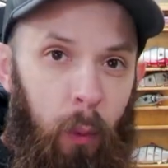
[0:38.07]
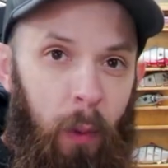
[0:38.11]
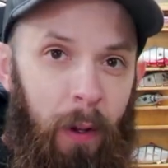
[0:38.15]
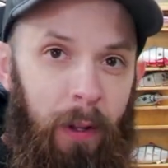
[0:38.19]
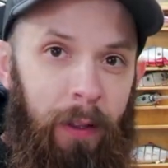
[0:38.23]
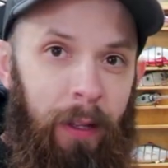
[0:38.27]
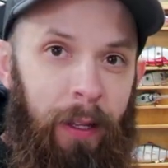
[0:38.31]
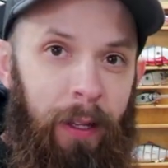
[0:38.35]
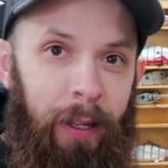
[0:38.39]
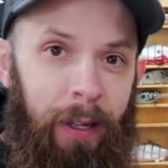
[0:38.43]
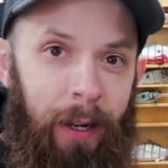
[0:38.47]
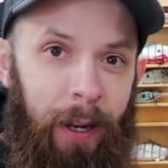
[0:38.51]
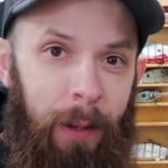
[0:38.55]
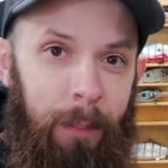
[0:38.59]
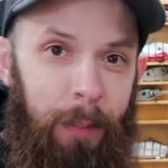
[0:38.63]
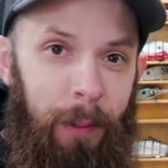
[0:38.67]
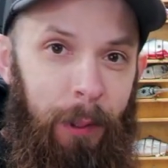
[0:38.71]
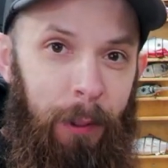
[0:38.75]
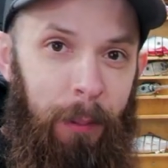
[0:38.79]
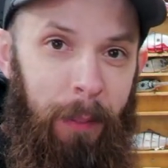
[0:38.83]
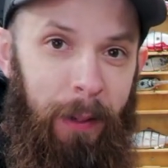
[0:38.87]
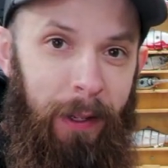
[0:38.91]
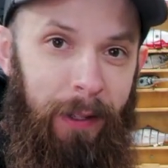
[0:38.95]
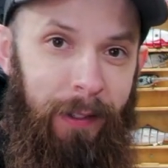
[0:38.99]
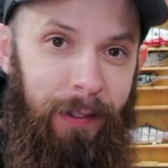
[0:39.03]
one that I
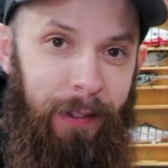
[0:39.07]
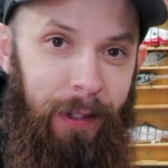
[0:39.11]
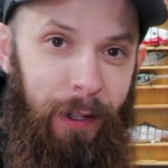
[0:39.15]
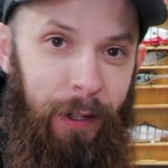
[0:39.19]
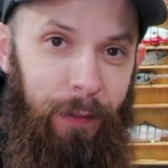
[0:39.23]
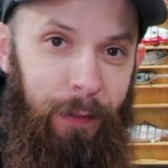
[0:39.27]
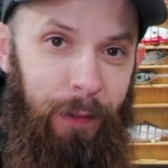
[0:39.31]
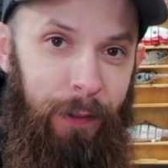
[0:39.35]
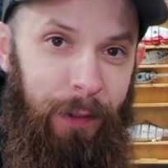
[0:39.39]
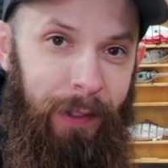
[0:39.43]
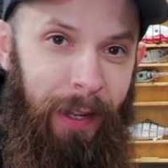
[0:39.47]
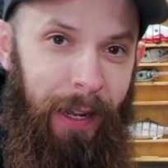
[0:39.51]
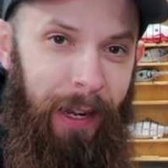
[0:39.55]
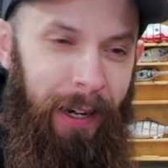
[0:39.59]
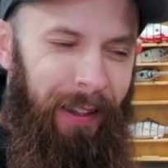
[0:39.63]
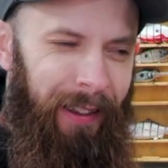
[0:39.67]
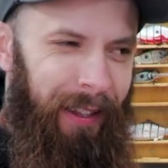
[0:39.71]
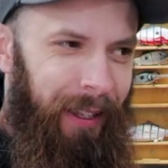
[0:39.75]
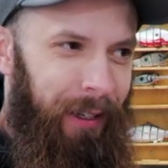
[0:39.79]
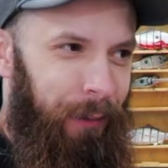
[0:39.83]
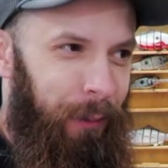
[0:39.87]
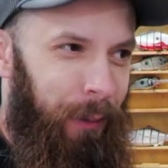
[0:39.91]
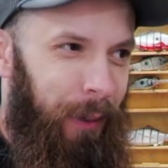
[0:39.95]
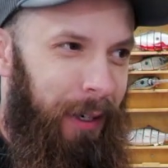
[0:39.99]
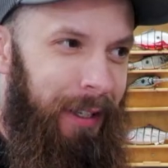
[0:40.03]
built myself. Is kind of
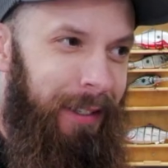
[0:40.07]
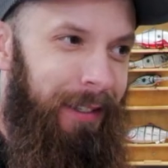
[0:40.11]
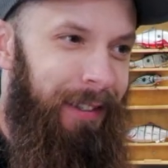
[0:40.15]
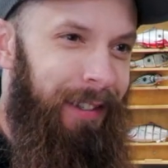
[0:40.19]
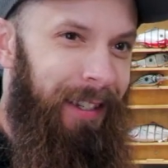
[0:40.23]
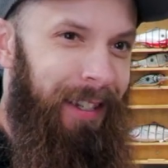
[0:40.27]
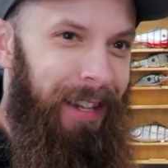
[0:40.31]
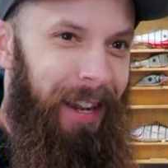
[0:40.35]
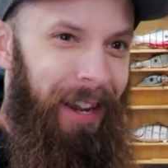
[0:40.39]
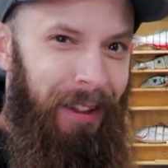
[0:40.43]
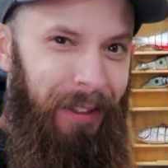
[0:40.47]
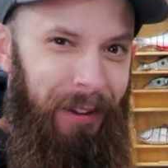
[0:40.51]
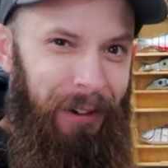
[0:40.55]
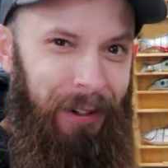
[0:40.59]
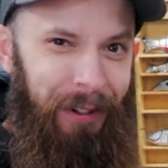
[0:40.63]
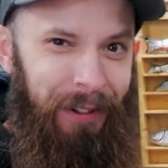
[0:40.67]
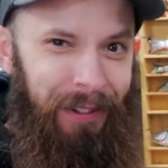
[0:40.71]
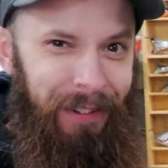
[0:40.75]
like rigged together.